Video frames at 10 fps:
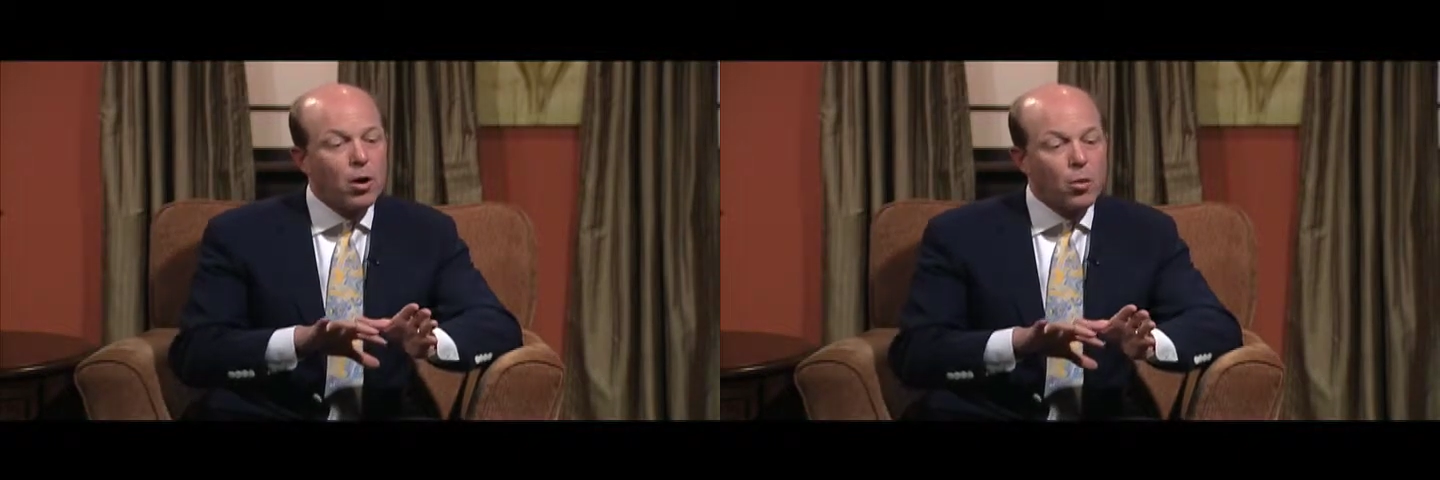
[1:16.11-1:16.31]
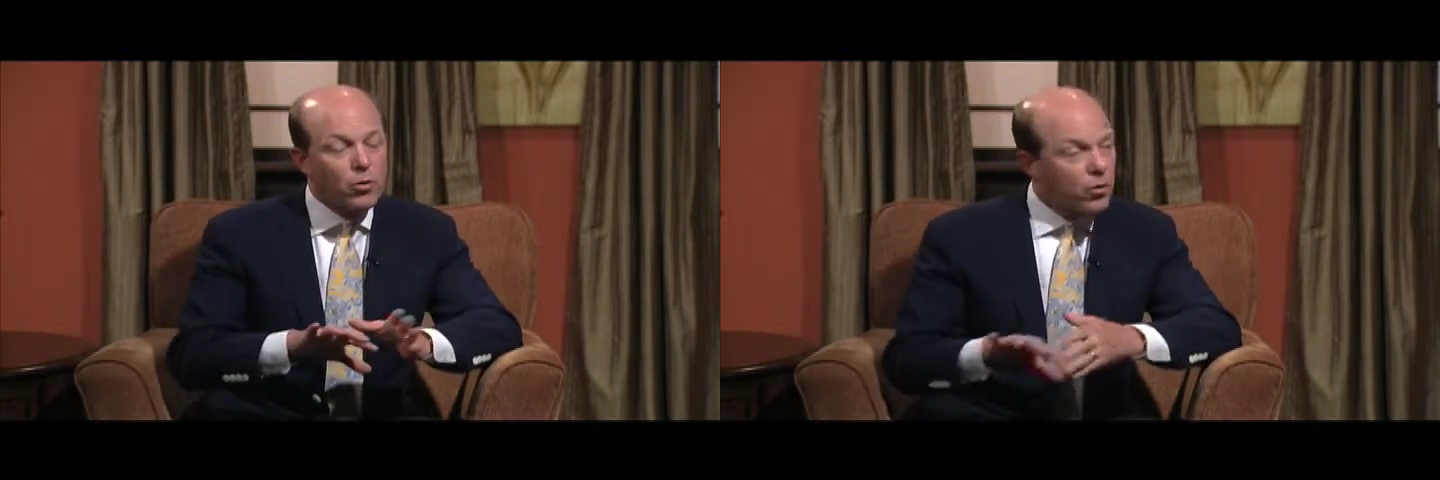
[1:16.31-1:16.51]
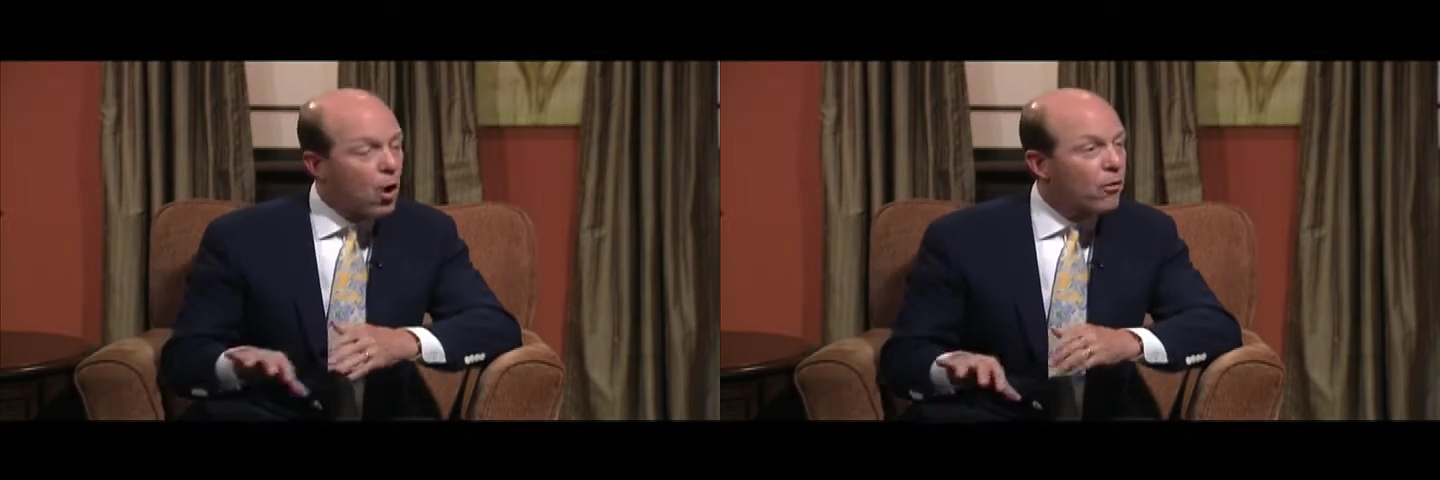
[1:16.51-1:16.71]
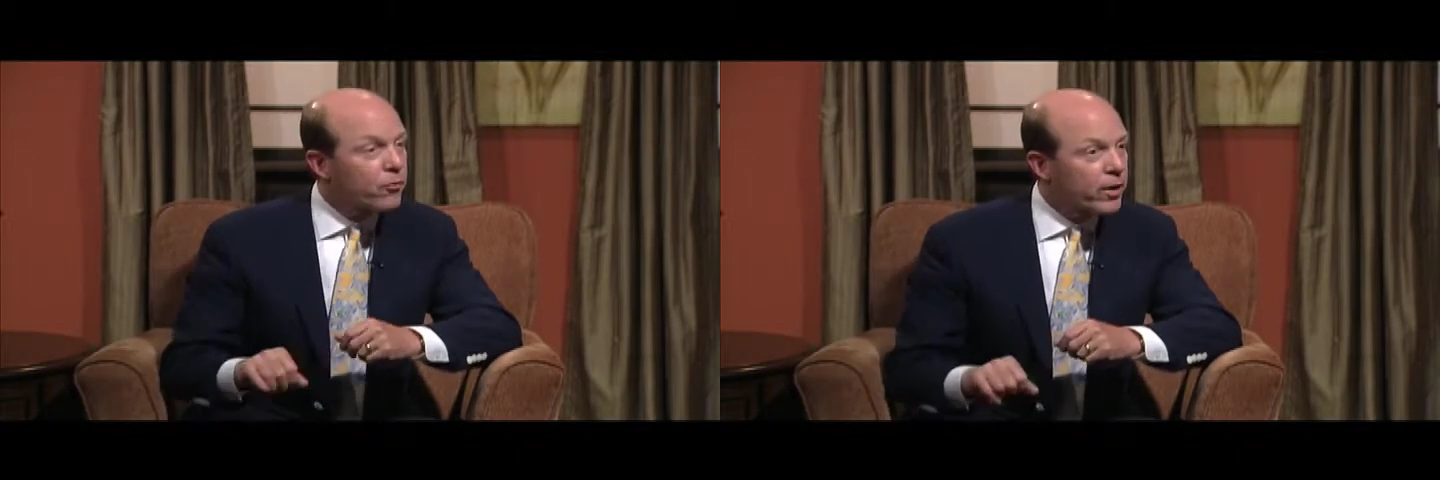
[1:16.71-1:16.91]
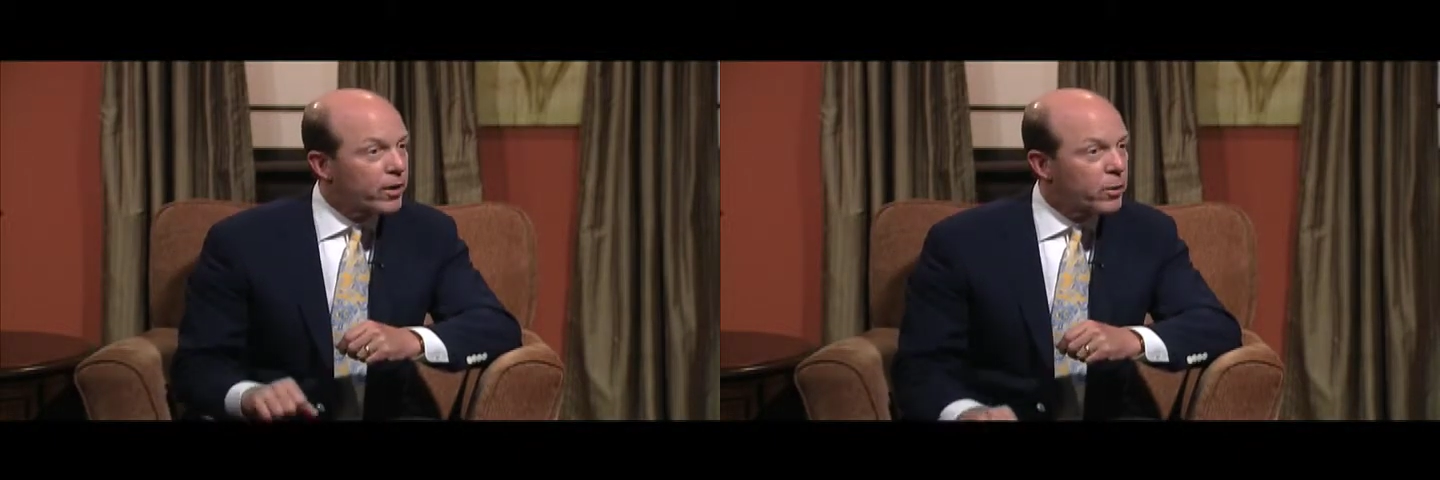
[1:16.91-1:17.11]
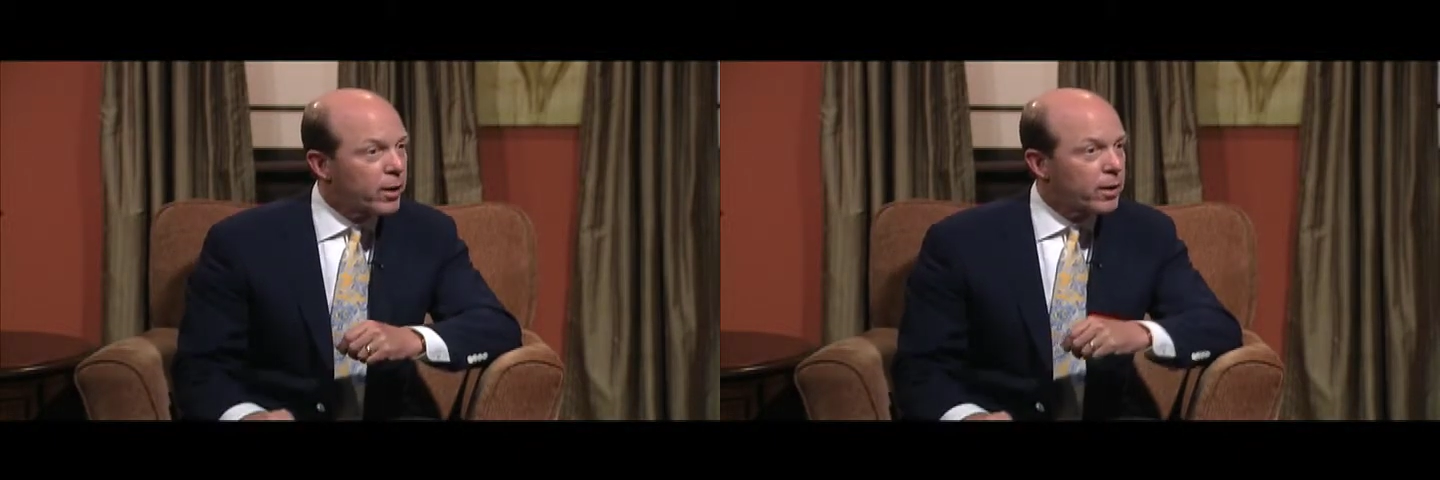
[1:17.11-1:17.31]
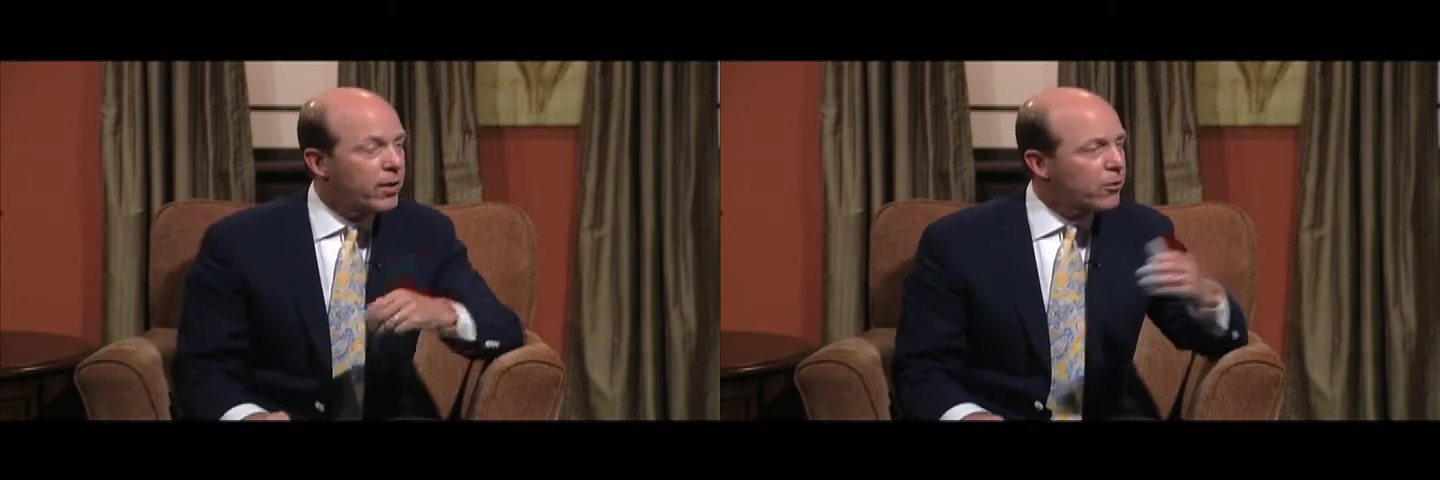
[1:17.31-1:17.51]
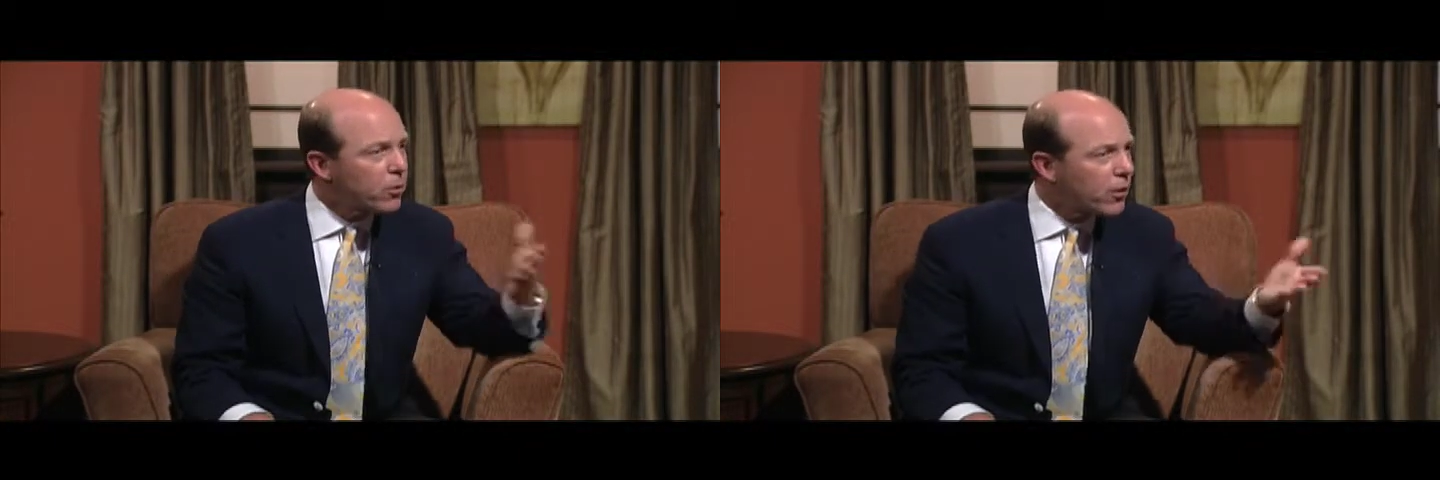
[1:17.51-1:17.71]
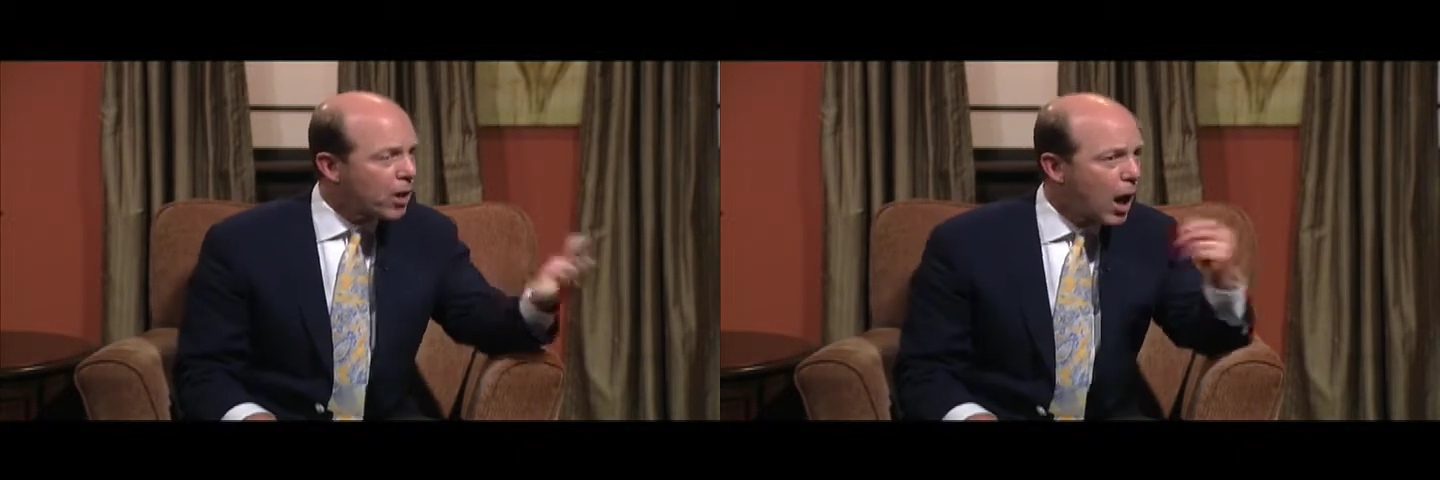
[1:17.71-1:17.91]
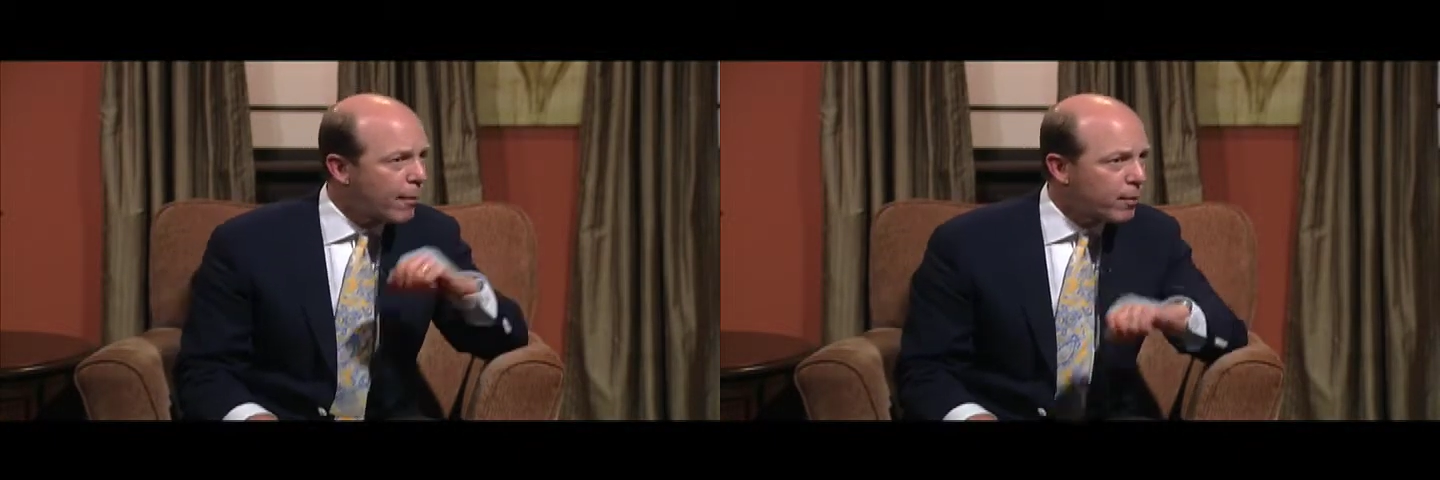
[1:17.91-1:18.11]
resolved fairly quickly. That's what the
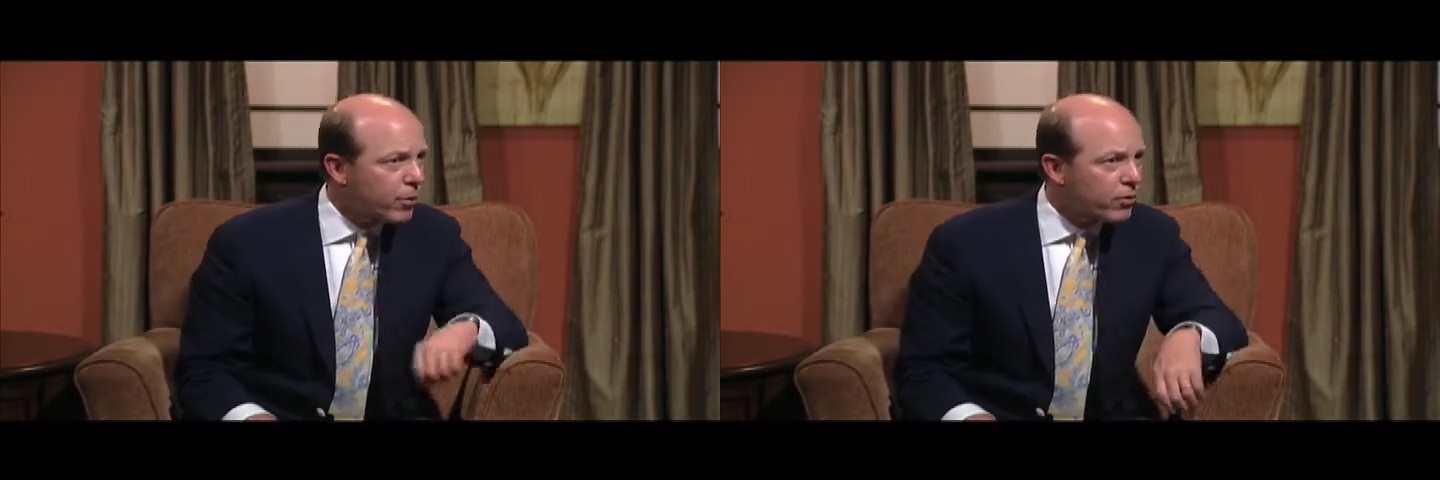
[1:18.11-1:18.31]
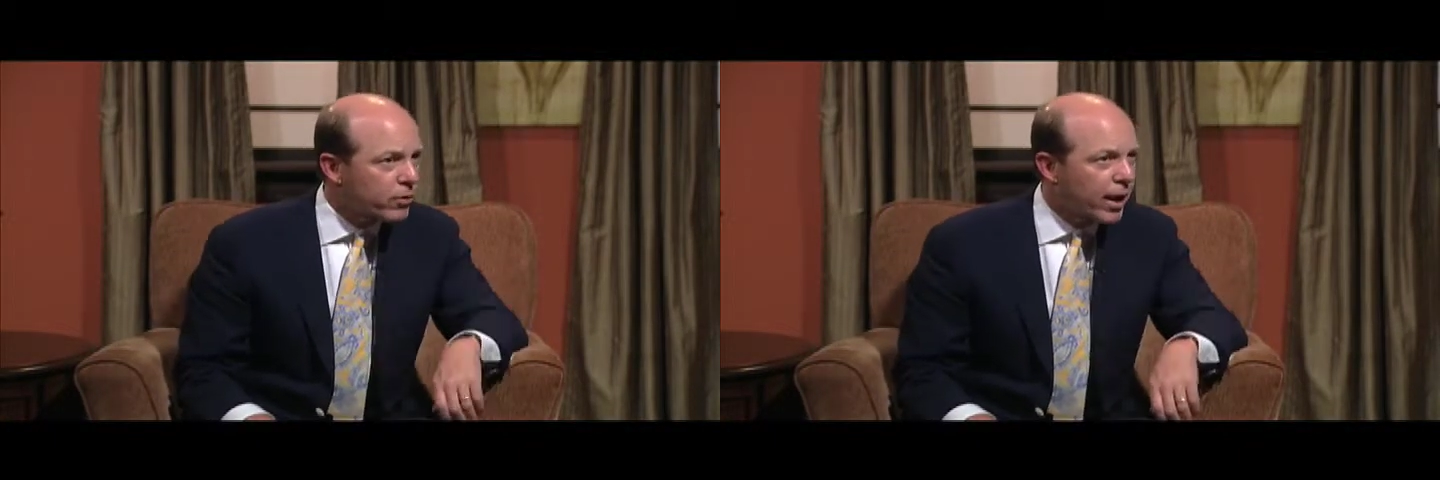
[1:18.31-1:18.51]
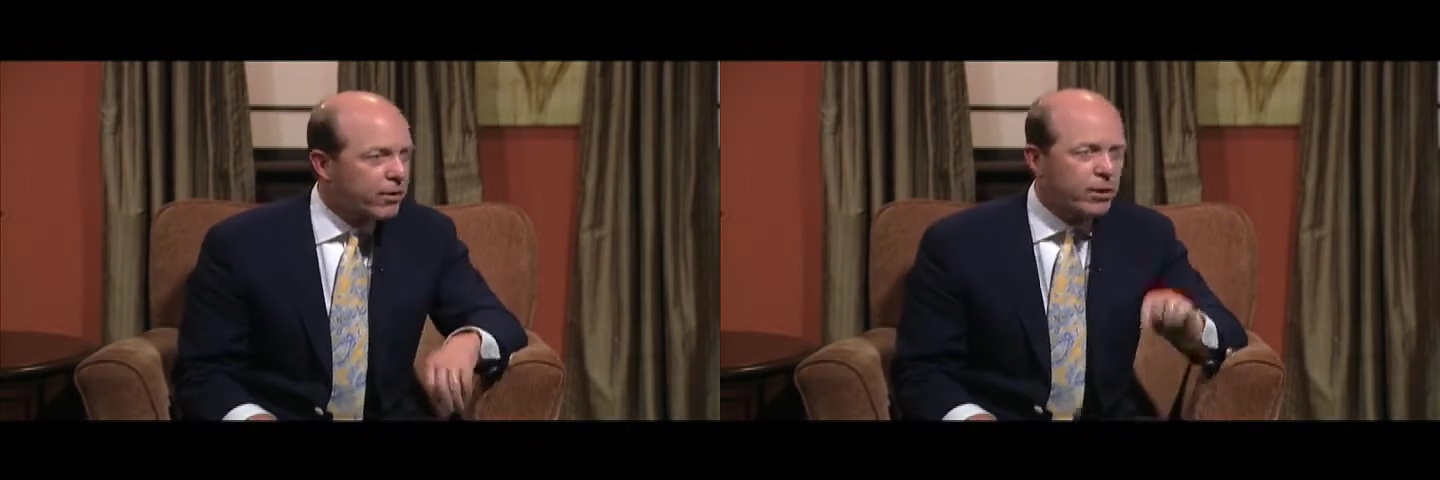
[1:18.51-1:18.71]
common person has.